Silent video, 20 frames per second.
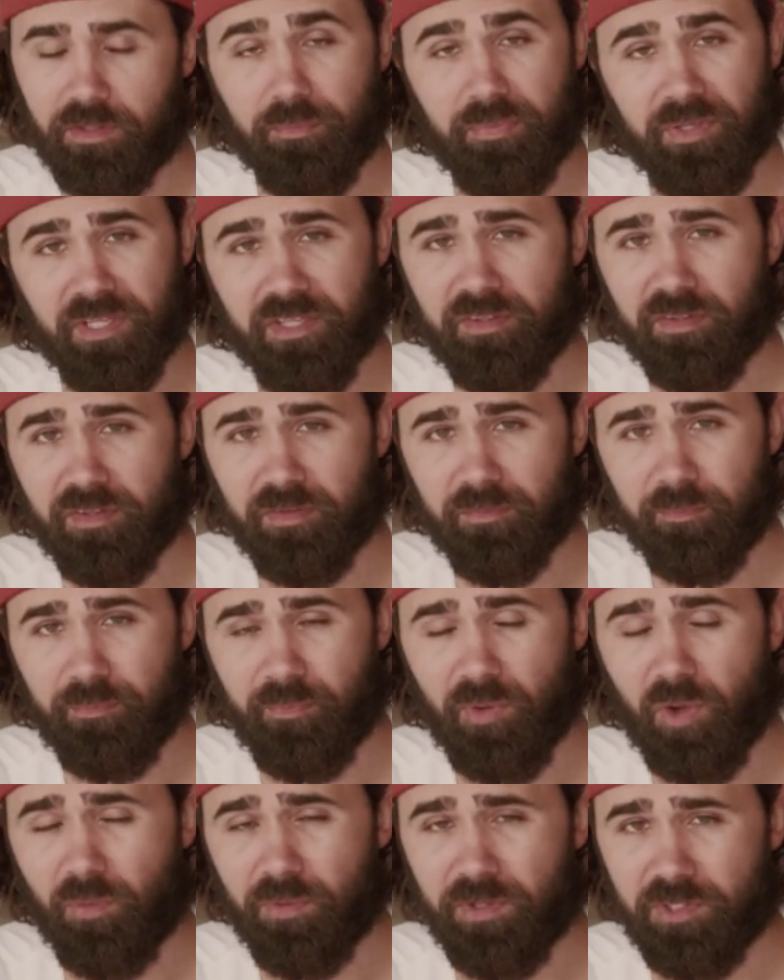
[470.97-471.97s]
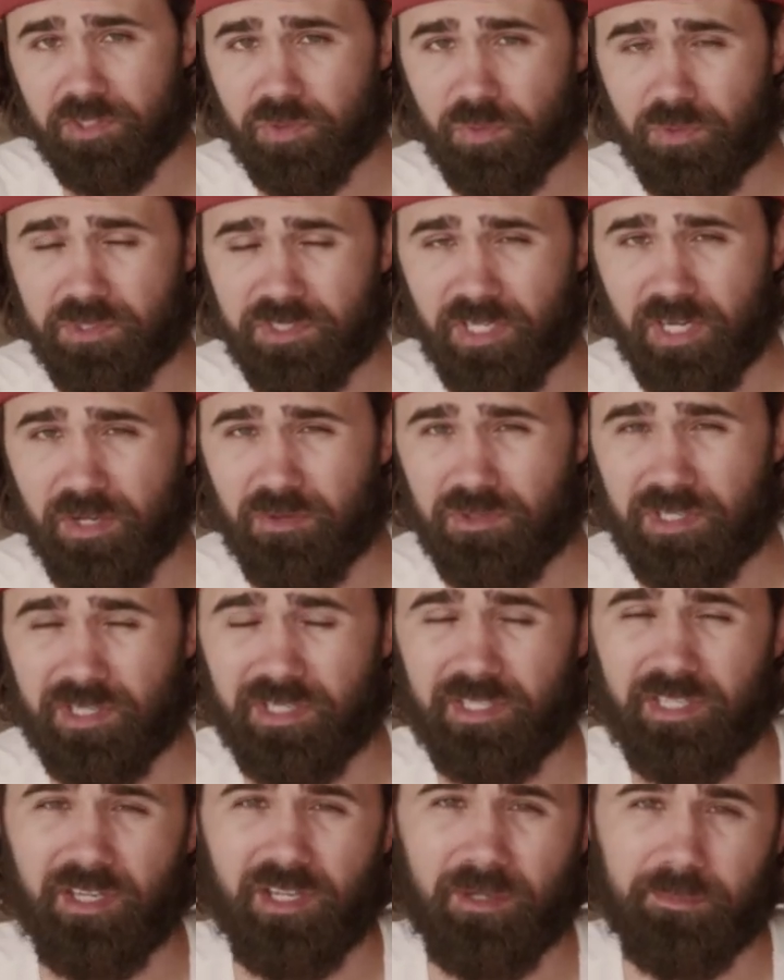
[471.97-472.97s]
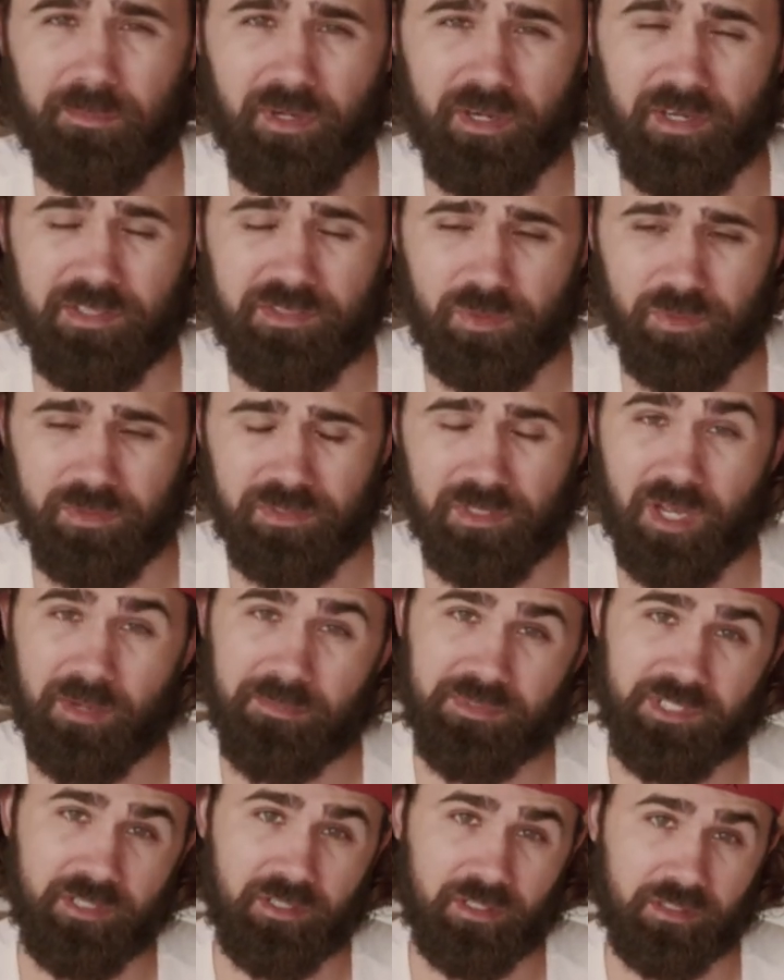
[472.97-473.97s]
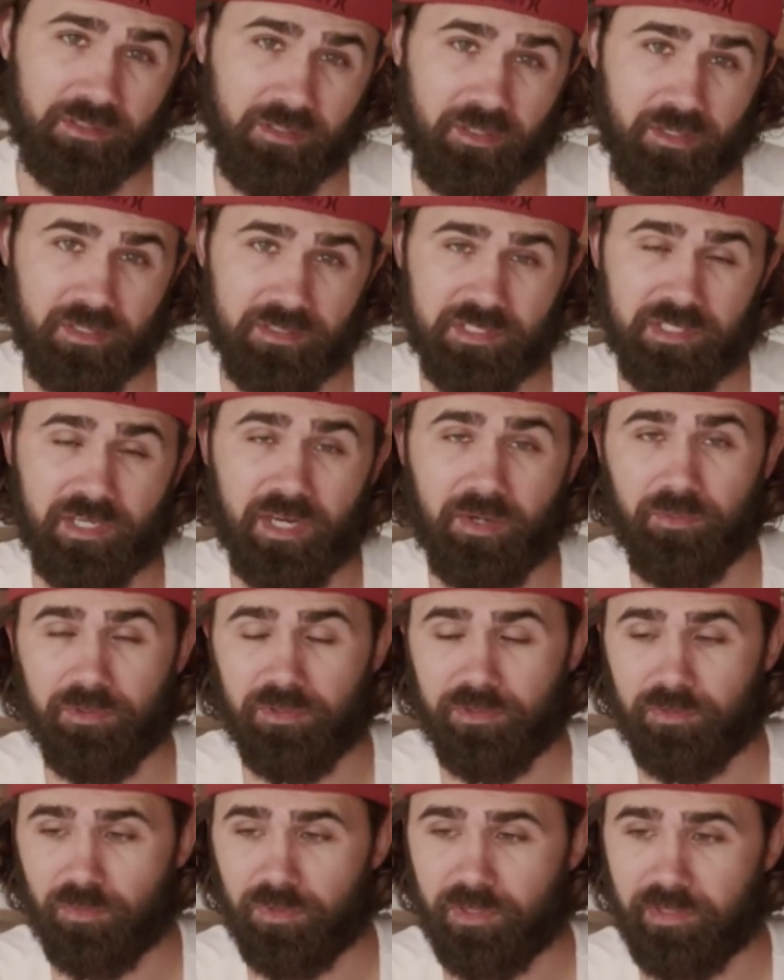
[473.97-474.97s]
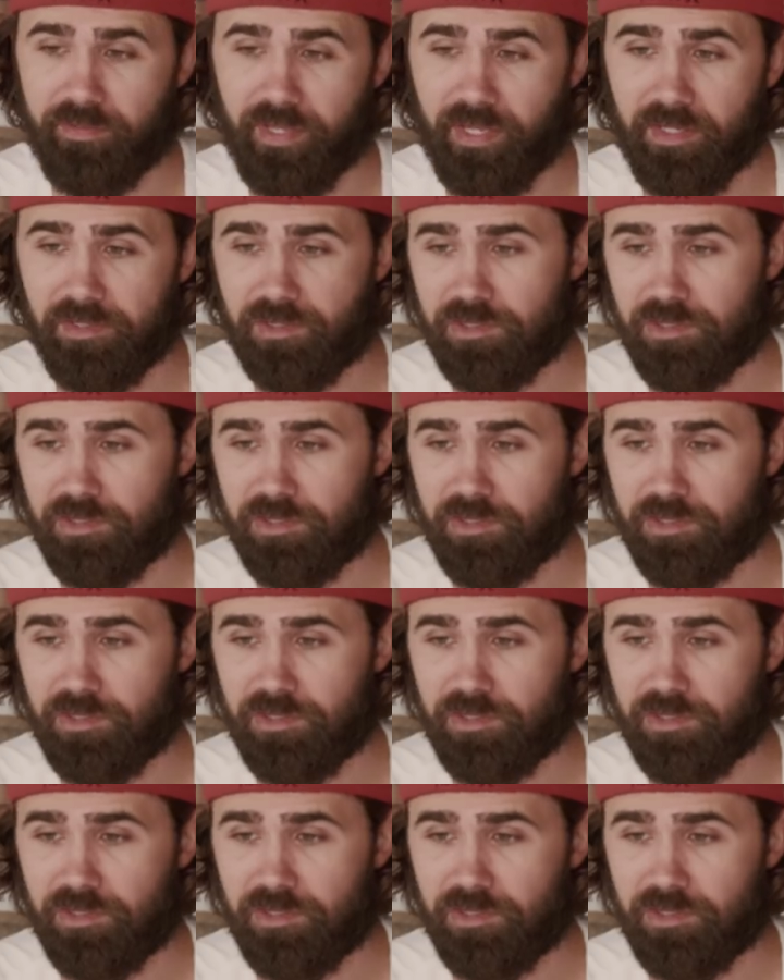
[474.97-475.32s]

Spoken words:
big bonus was that I was going to get upgraded to a top secret clearance, and I really wanted that.